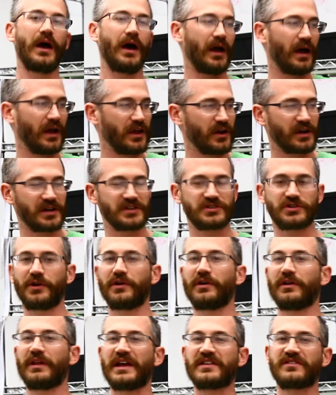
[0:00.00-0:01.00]
uh, you're going to
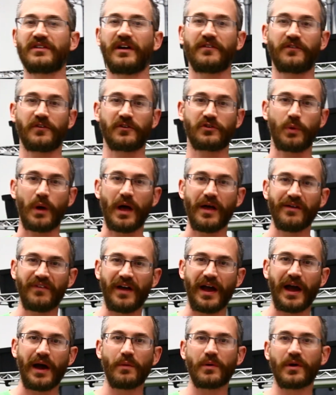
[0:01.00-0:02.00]
turn your lights on for 12
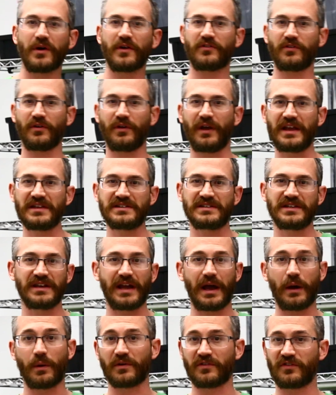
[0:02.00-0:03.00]
hours or
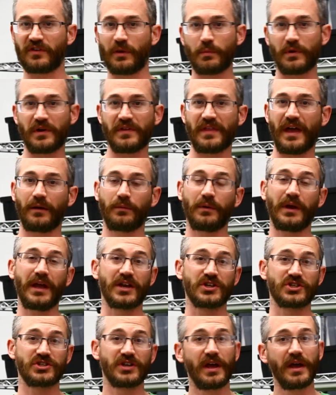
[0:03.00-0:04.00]
18 hours, somewhere in that
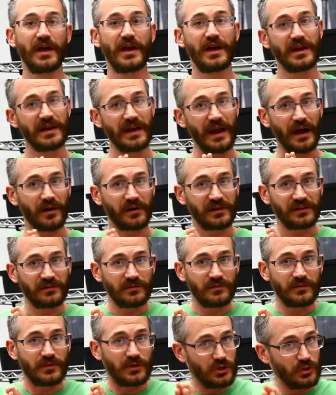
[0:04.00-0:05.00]
range. Now,
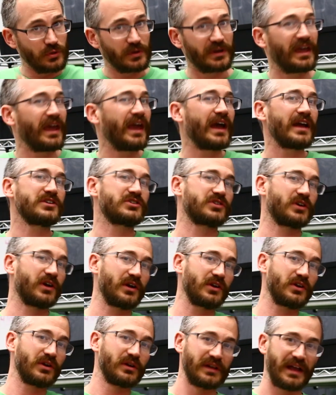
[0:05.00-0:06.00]
you can
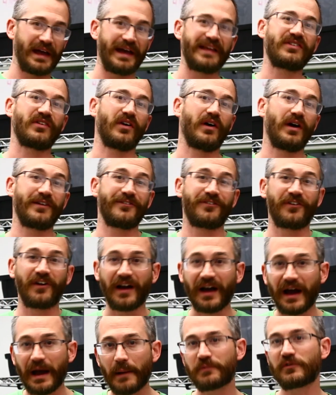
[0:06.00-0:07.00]
turn your lights on
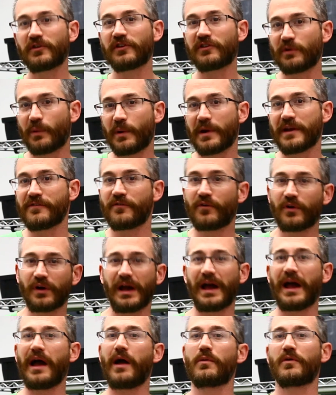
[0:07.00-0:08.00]
for up to
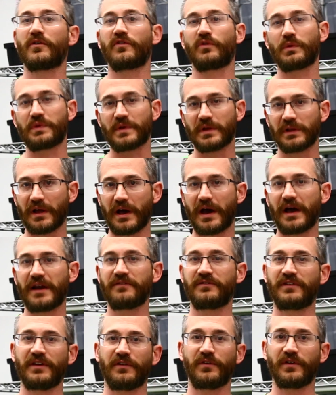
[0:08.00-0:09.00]
24 hours with a lot
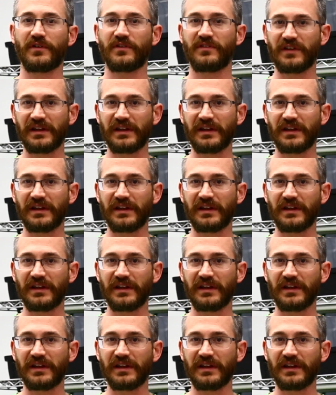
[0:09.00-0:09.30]
of different